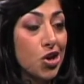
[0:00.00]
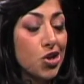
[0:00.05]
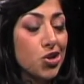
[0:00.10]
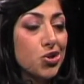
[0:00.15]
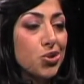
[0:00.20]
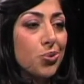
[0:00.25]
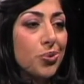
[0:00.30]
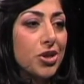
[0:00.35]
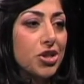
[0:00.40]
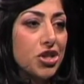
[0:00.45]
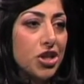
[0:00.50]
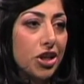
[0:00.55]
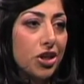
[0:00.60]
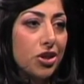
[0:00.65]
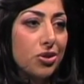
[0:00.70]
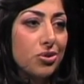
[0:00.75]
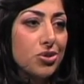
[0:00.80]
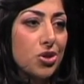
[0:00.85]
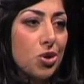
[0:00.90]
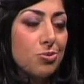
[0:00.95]
So when she
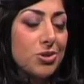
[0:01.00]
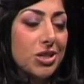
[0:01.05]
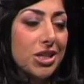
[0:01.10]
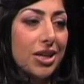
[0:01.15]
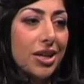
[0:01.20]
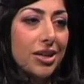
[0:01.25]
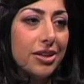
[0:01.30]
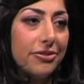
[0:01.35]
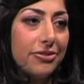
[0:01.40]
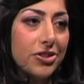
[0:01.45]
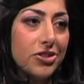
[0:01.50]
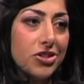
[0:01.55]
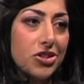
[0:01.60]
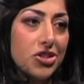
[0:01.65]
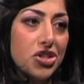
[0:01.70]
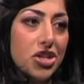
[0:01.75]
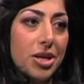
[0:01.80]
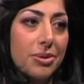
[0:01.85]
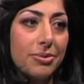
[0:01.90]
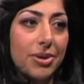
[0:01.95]
goes home, she kind of feels
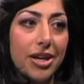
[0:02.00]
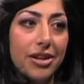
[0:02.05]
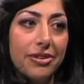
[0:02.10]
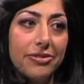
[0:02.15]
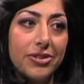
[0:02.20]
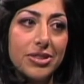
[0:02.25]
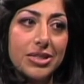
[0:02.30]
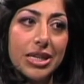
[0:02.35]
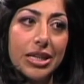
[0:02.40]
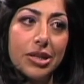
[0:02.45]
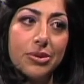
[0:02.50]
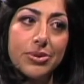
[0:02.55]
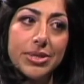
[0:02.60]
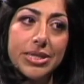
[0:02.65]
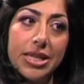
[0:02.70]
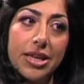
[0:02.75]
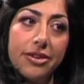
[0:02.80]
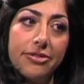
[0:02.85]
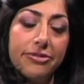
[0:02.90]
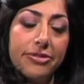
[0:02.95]
ashamed, kind of feels like it was
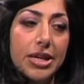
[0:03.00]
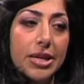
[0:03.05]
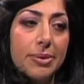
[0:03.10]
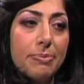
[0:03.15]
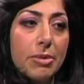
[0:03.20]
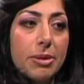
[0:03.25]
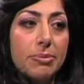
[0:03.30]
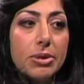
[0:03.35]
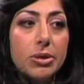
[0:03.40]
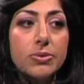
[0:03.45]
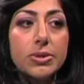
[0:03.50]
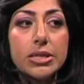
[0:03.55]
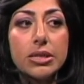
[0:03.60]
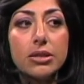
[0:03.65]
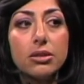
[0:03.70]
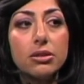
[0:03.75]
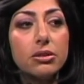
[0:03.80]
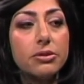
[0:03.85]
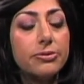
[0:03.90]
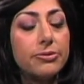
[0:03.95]
iffy, maybe it was a
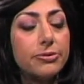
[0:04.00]
little